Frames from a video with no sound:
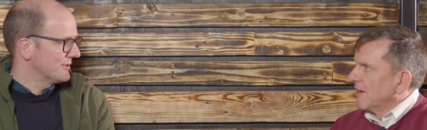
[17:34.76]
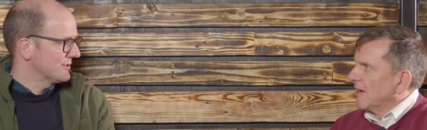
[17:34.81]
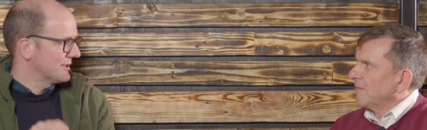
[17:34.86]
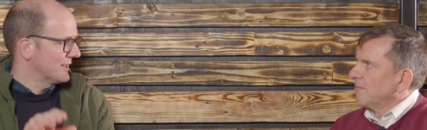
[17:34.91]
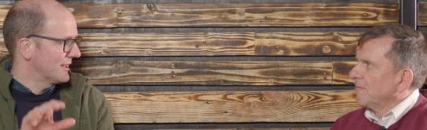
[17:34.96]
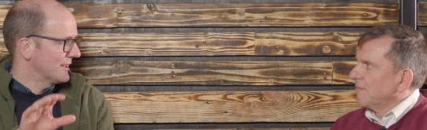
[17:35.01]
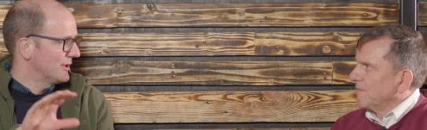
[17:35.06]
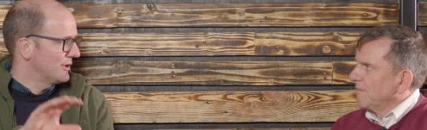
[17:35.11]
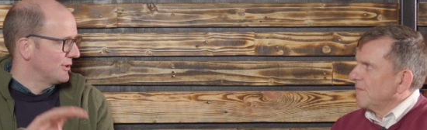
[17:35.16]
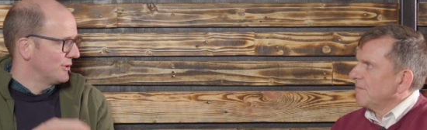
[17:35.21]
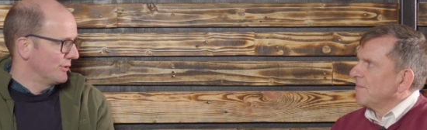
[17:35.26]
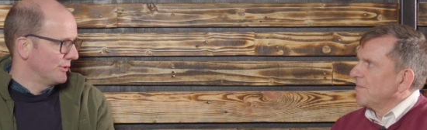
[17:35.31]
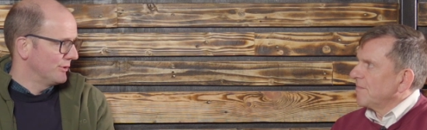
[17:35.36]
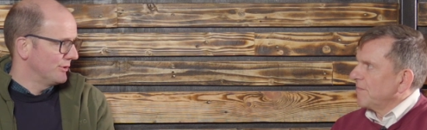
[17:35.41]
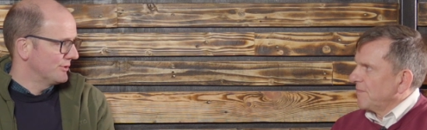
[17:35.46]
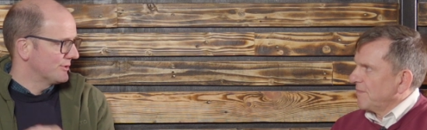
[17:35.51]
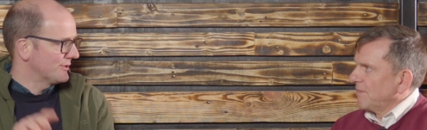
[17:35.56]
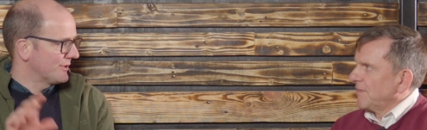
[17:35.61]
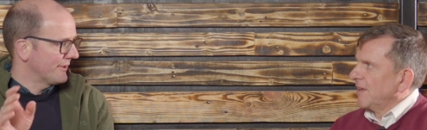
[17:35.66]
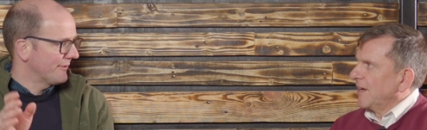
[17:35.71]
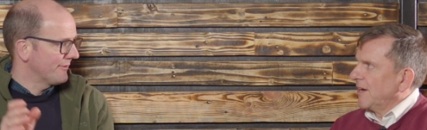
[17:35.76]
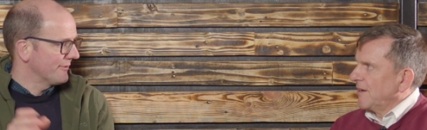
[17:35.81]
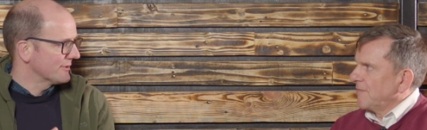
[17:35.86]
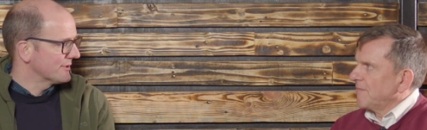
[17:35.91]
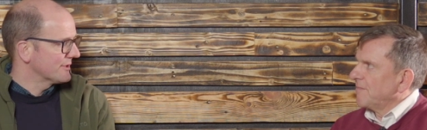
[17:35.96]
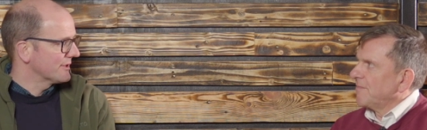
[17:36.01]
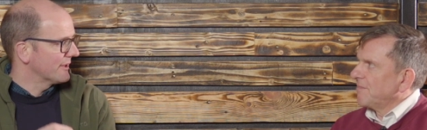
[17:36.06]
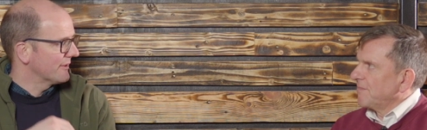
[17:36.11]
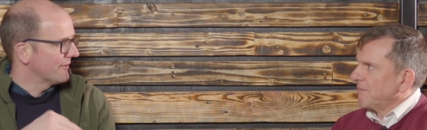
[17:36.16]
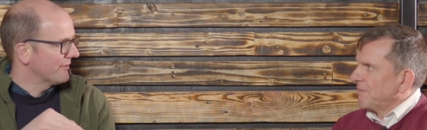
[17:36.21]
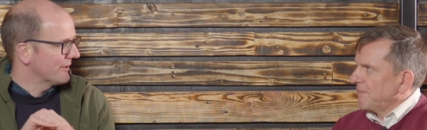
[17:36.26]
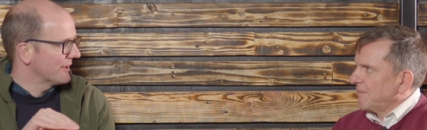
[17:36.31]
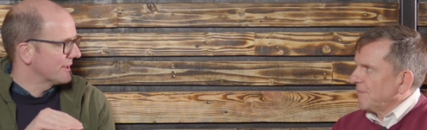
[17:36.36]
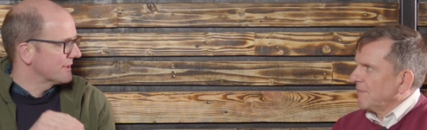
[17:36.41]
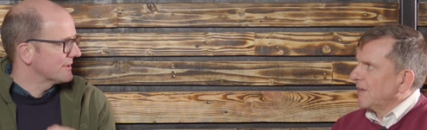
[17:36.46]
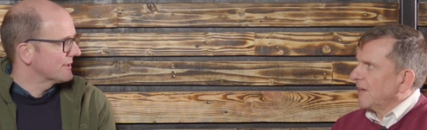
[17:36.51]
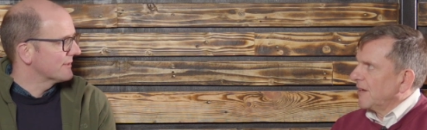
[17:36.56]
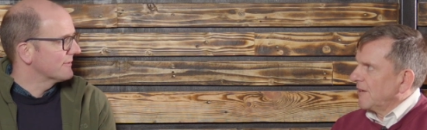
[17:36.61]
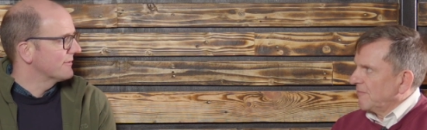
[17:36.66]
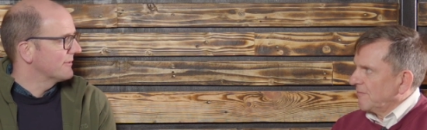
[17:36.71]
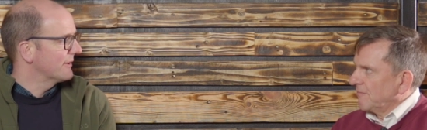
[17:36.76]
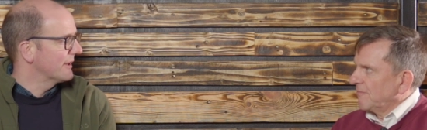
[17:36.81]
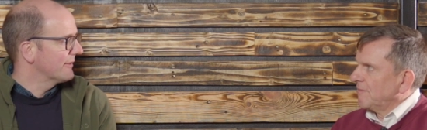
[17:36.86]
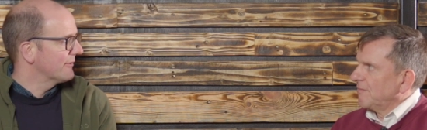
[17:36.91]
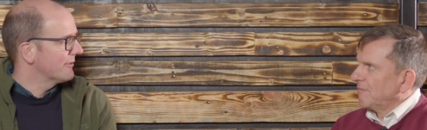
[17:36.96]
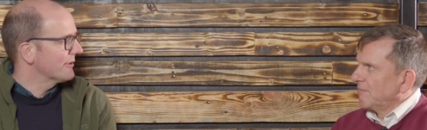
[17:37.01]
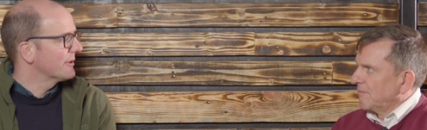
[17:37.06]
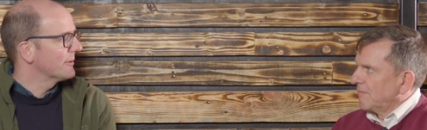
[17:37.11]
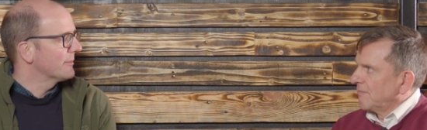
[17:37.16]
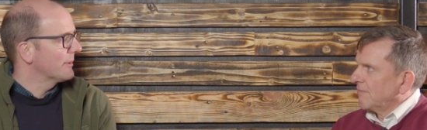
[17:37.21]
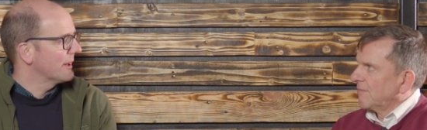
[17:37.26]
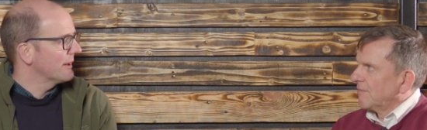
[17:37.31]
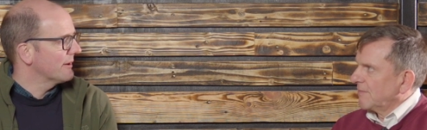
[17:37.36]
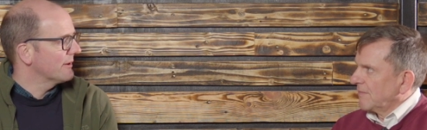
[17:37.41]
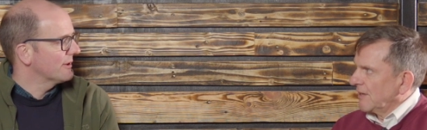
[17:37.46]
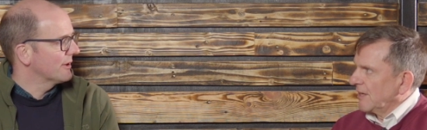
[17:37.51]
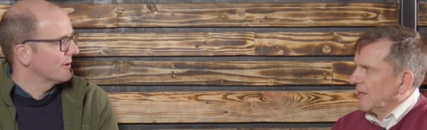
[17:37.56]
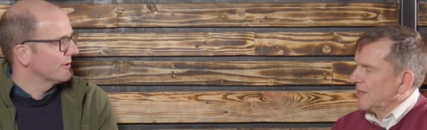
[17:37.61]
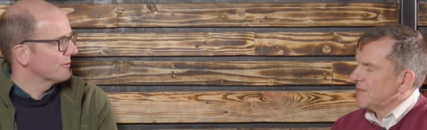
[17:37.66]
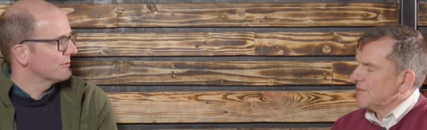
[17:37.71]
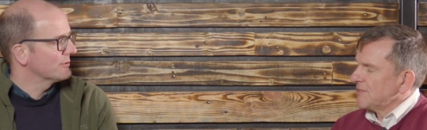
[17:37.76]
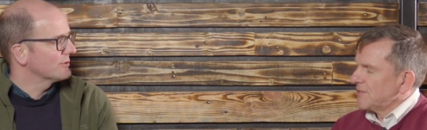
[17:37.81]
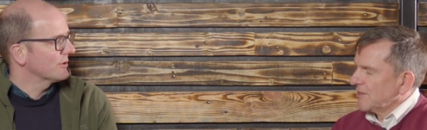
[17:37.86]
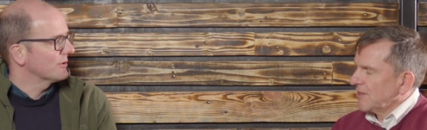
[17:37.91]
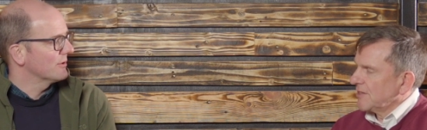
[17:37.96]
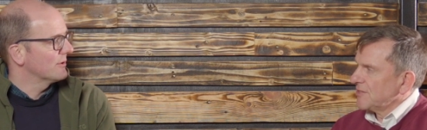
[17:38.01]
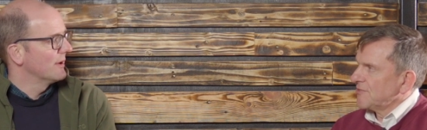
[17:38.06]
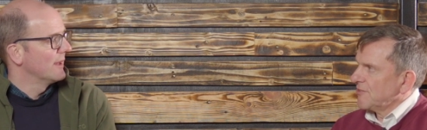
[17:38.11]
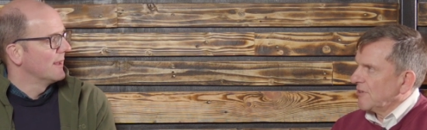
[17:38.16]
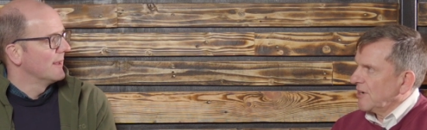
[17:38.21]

Speaker 1: you're yeah. seeing huge difference yeah. in the finished flavour of the beer. yes, know, so. that's